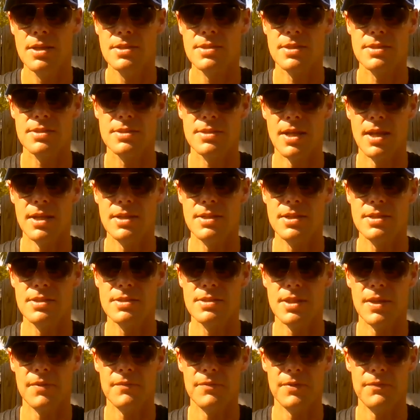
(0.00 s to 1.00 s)
since
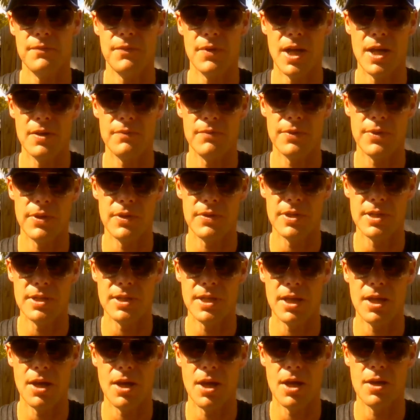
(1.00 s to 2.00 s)
1975 without a
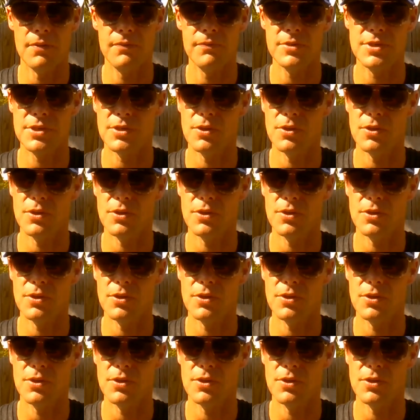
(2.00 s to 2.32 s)
day off.